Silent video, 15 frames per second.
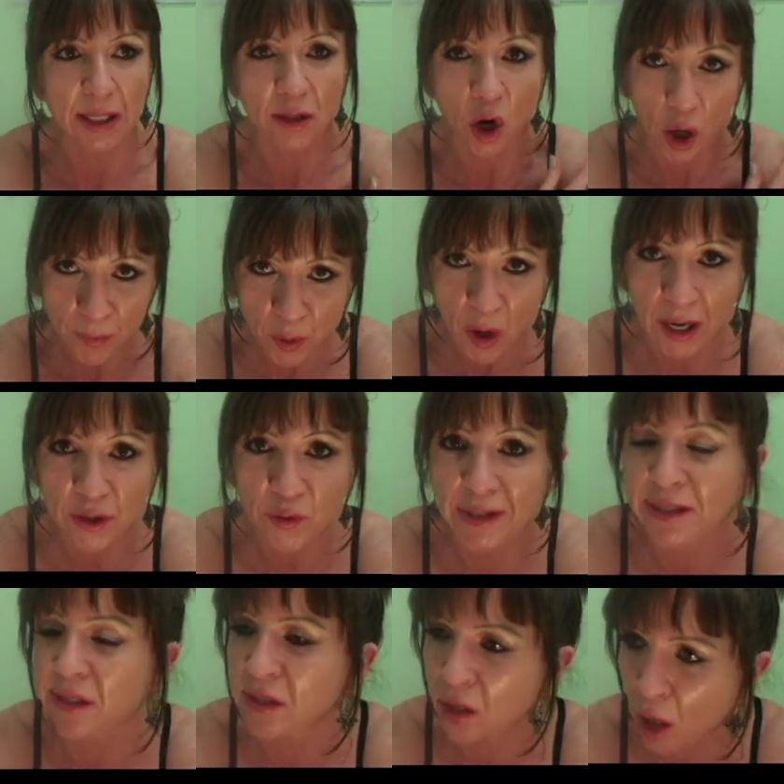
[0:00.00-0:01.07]

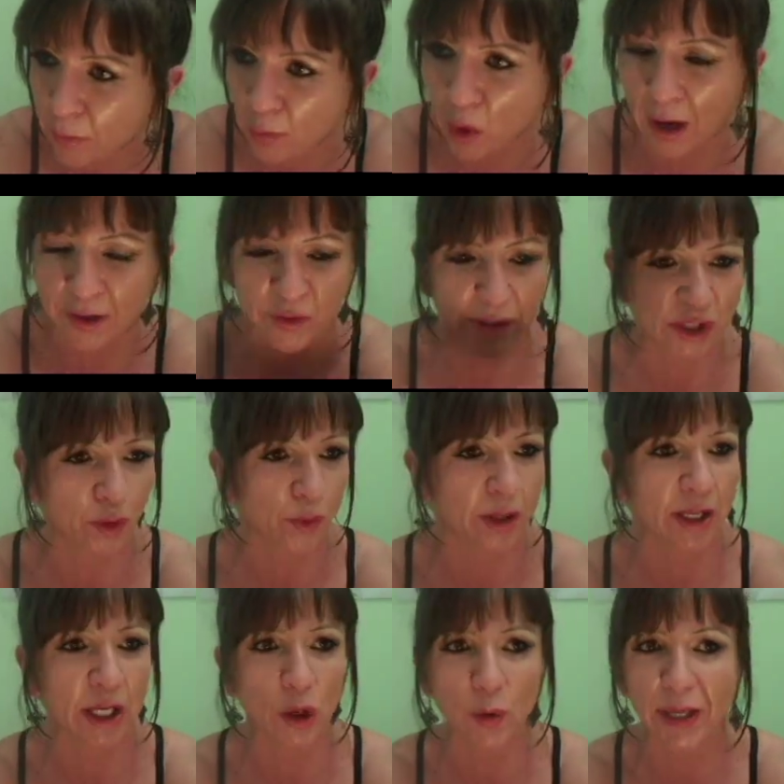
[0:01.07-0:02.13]
Carbohydrates is carbohydrates,
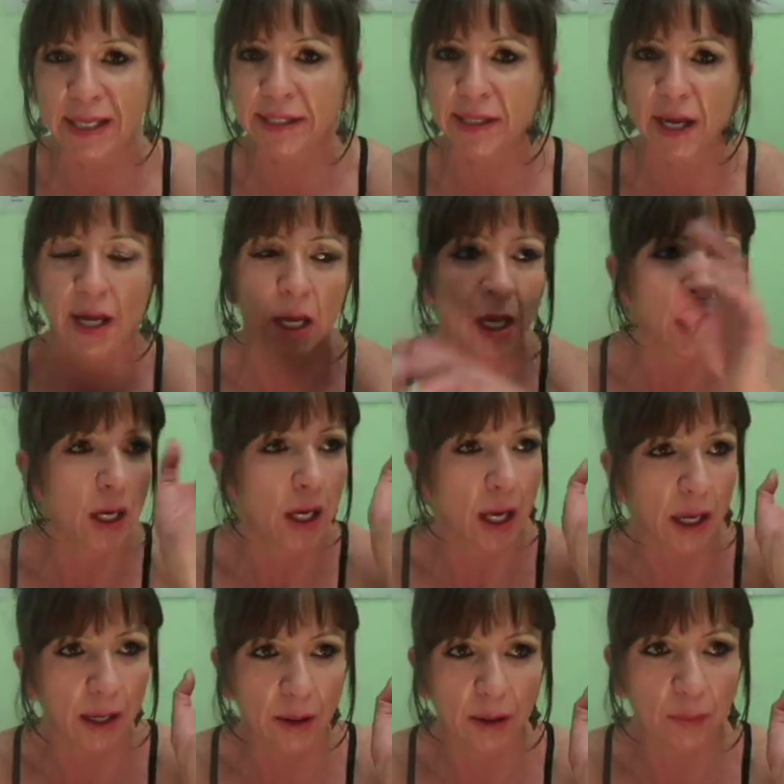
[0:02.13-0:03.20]
whether you eat
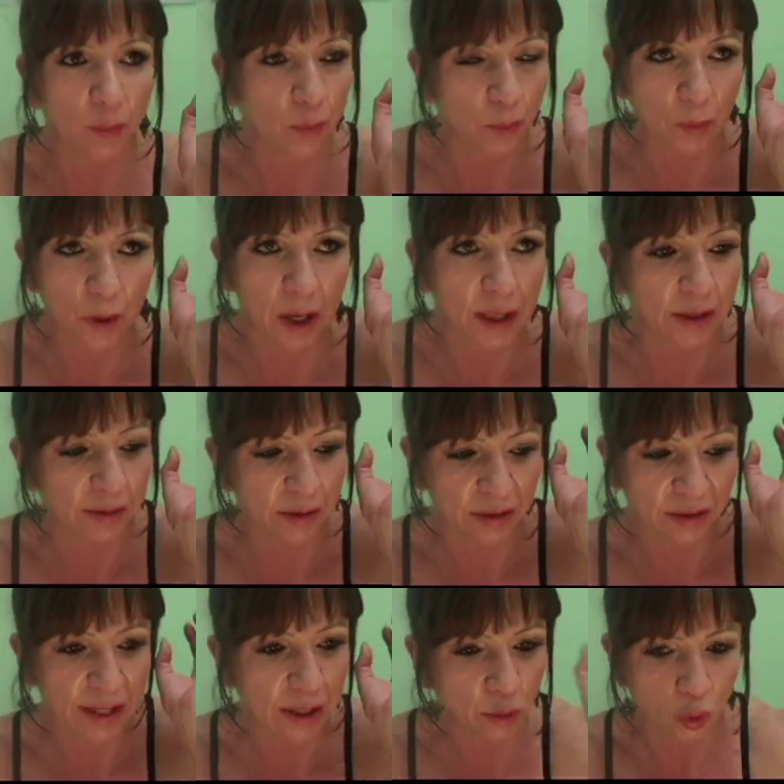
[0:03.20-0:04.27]
the
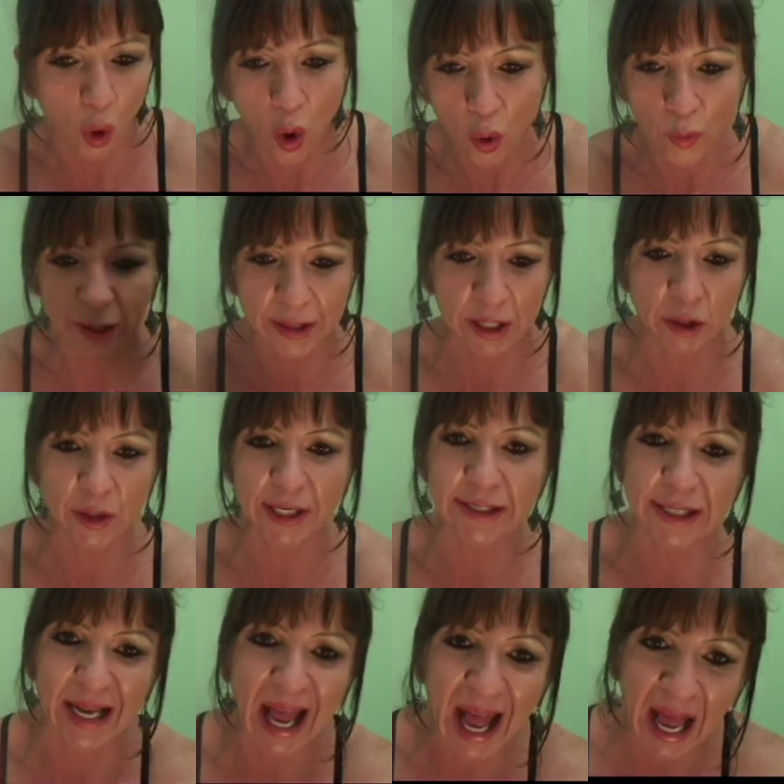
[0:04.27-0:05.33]
thing raw, whether you
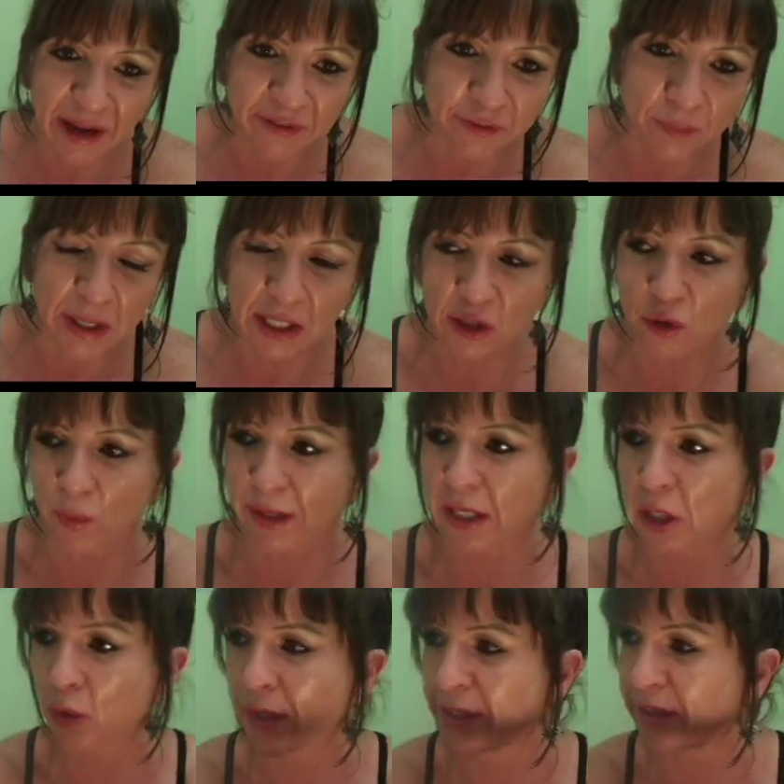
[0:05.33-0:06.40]
eat it half milled, whether
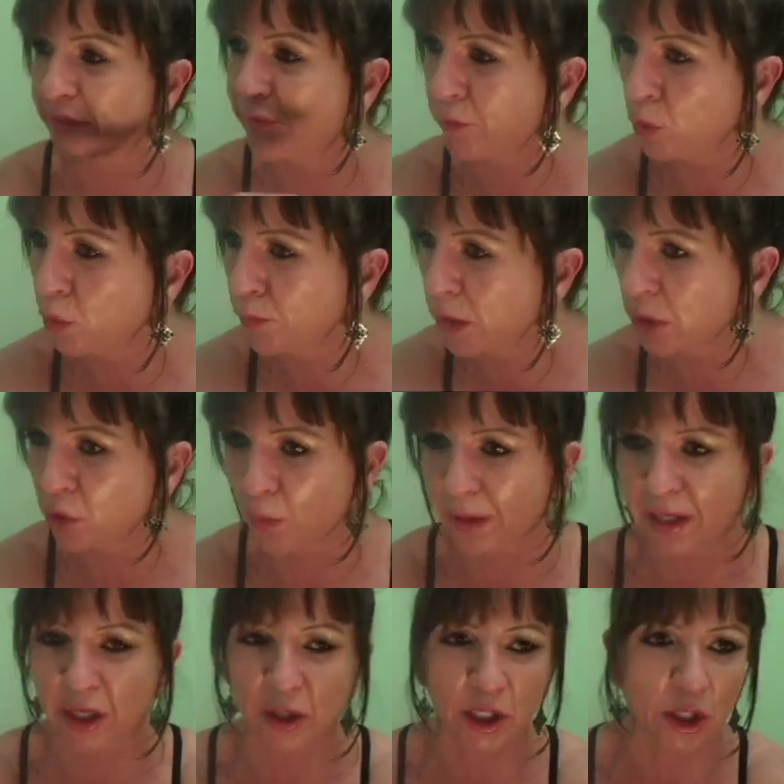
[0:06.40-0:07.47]
you eat it full milled,
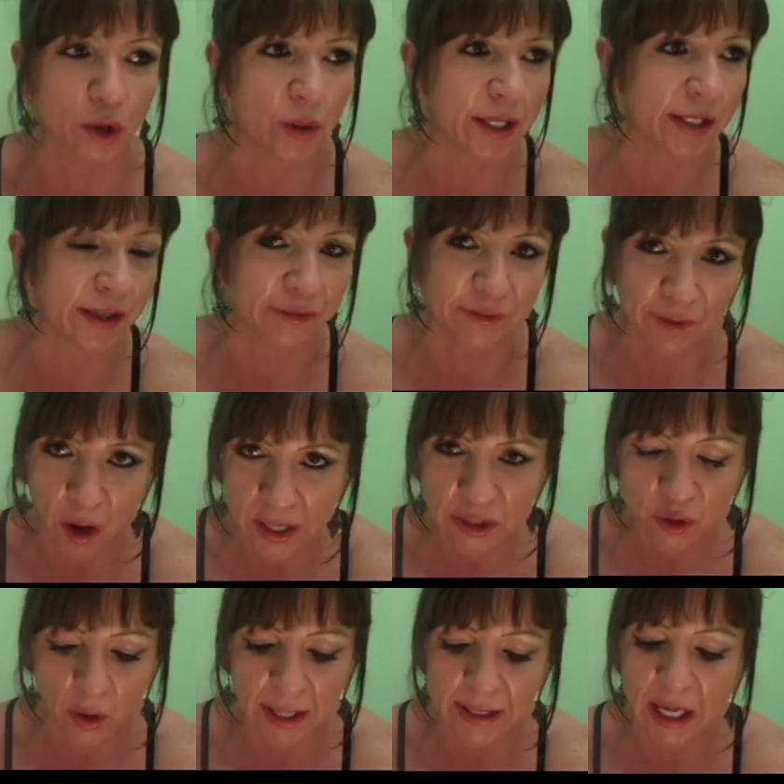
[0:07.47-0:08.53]
whether you eat it
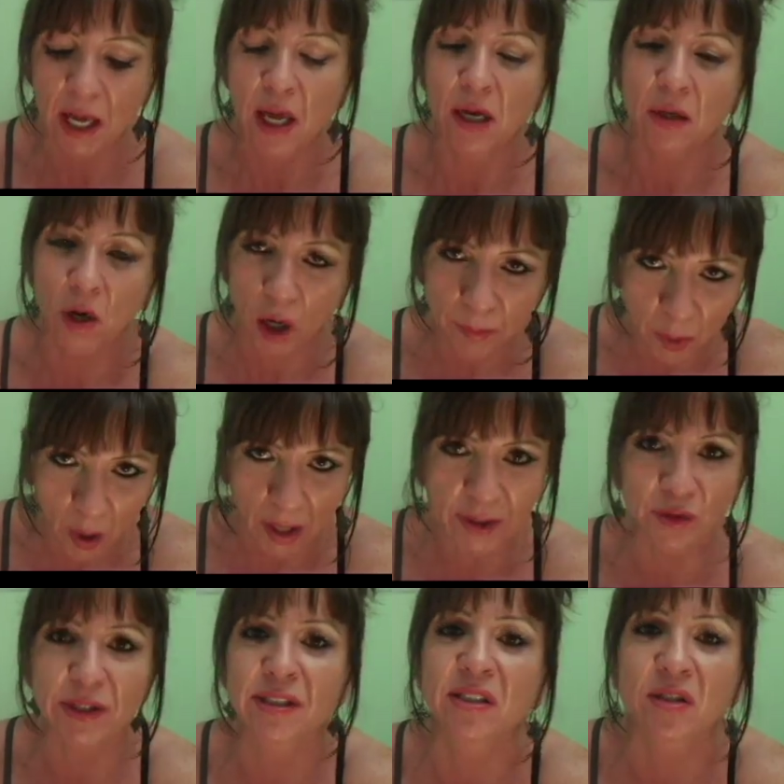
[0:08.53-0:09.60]
fine grind.
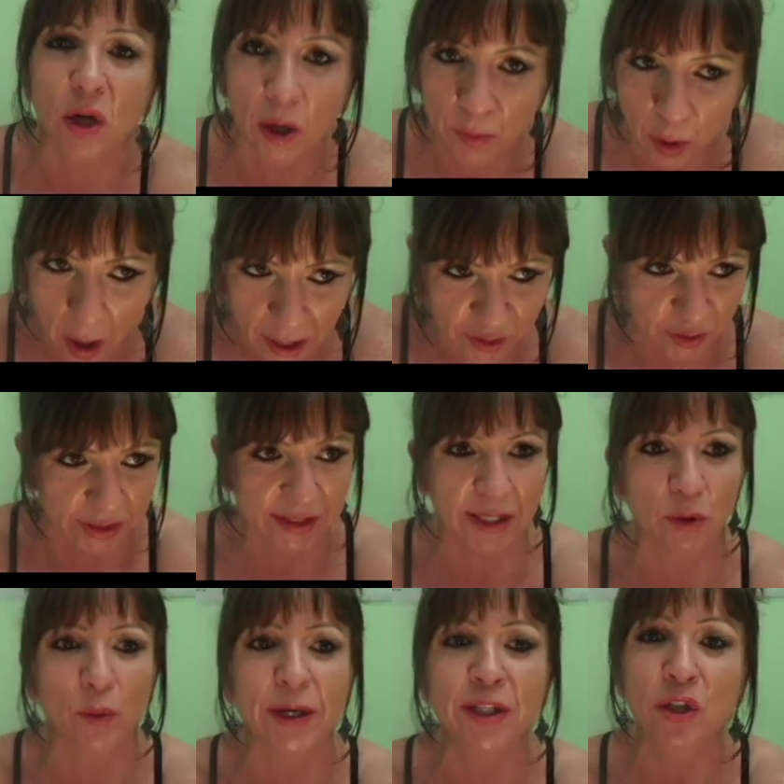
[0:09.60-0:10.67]
Carbohydrates is carbohydrates,
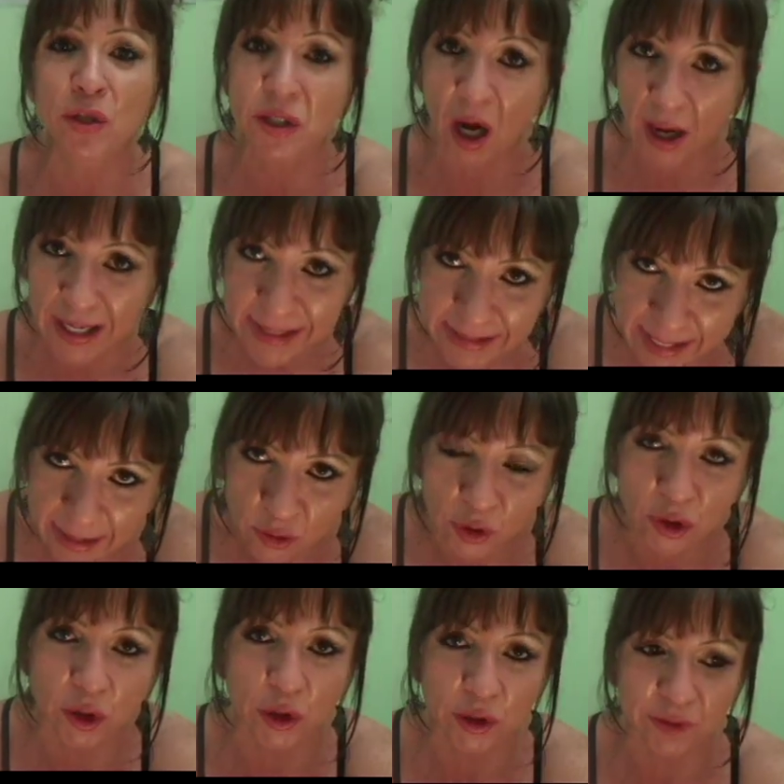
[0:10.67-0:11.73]
and when you diet down
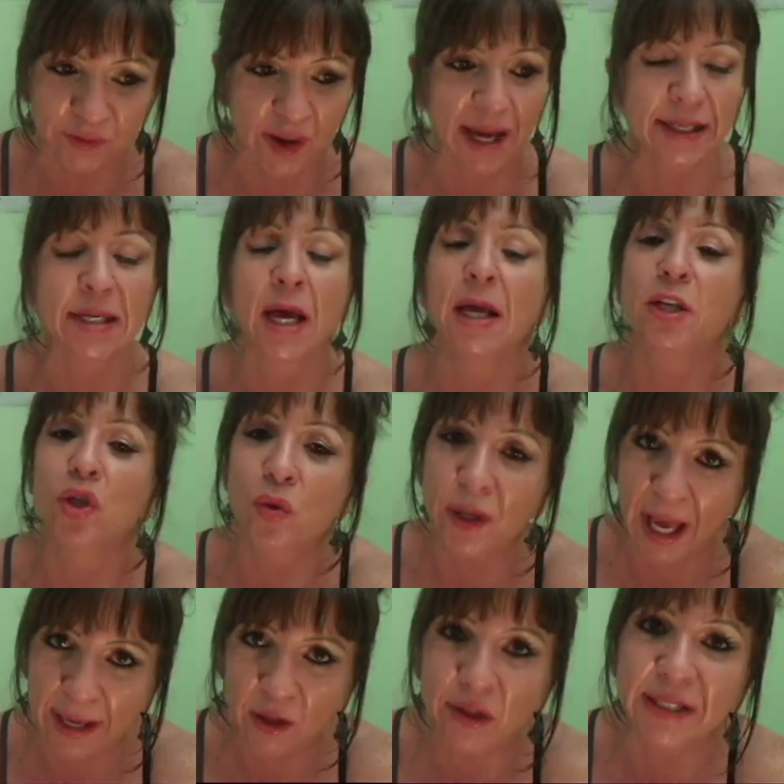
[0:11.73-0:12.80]
to lose fat, you
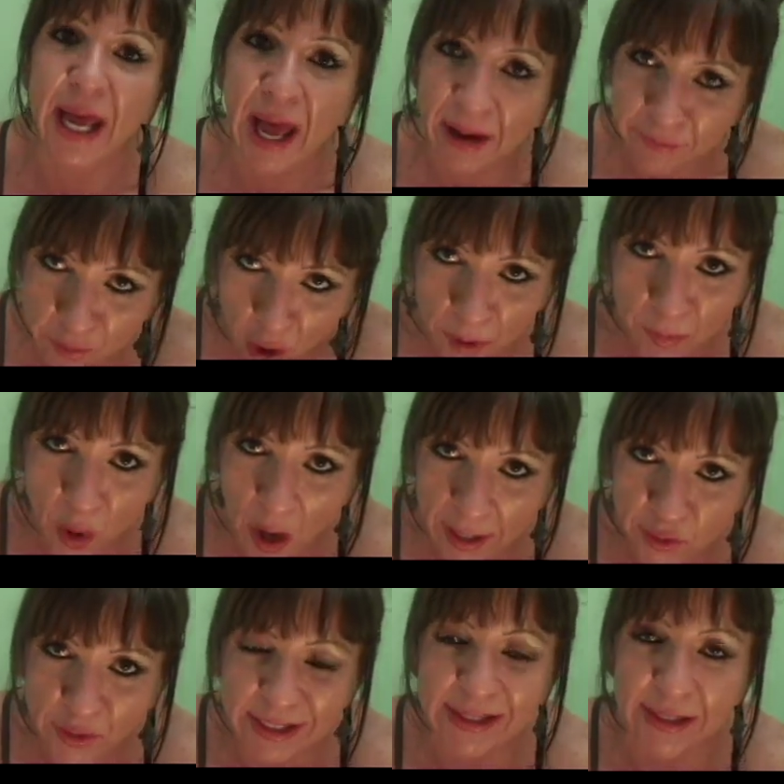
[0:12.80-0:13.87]
cannot have
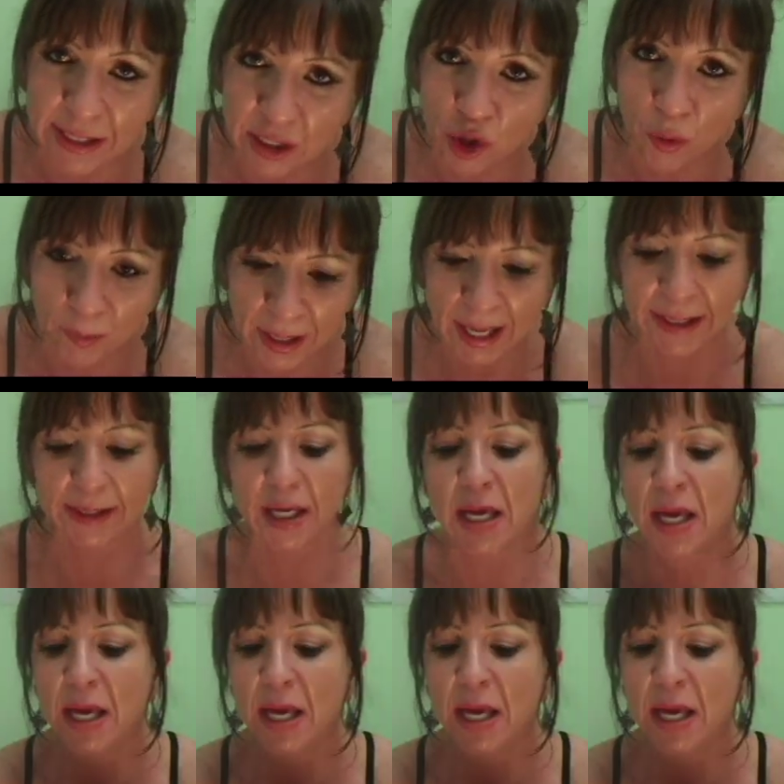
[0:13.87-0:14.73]
carbohydrates in your blood.